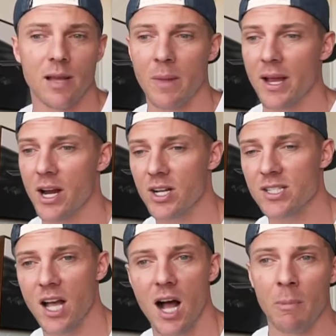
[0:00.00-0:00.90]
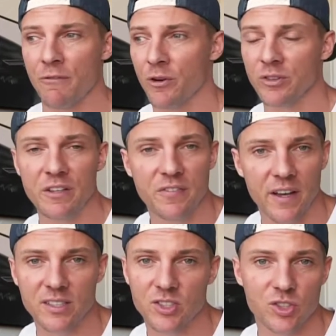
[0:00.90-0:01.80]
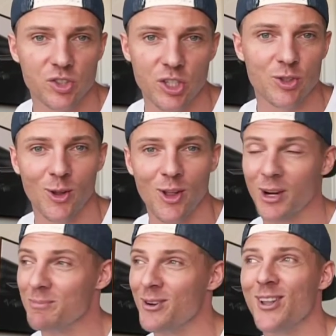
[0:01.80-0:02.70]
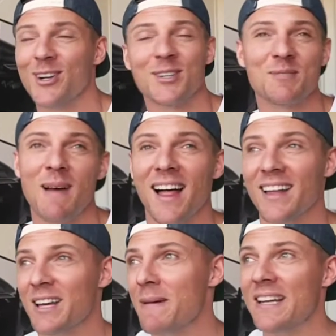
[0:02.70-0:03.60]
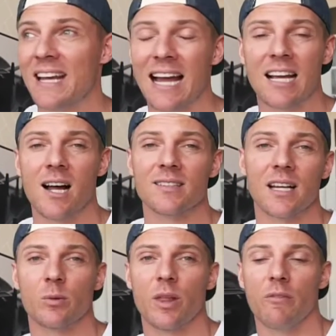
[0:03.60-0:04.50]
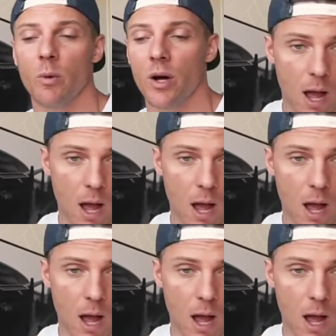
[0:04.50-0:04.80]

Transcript: I'm not here to talk. My friendly face is no longer smiling, making eye contact with everyone.